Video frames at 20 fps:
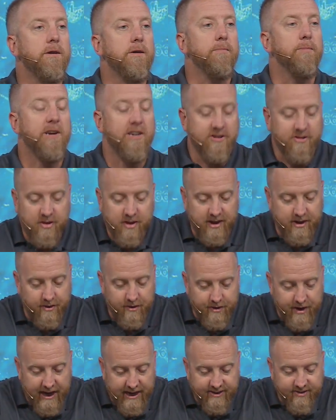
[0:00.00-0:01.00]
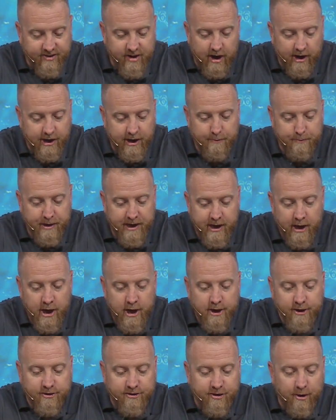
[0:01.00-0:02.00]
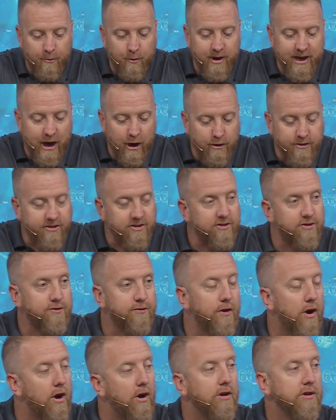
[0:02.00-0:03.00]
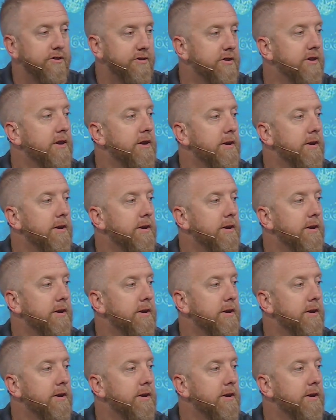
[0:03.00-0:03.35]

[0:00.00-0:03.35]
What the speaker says: Because at the end of the day, it's not going to be someone else's fault.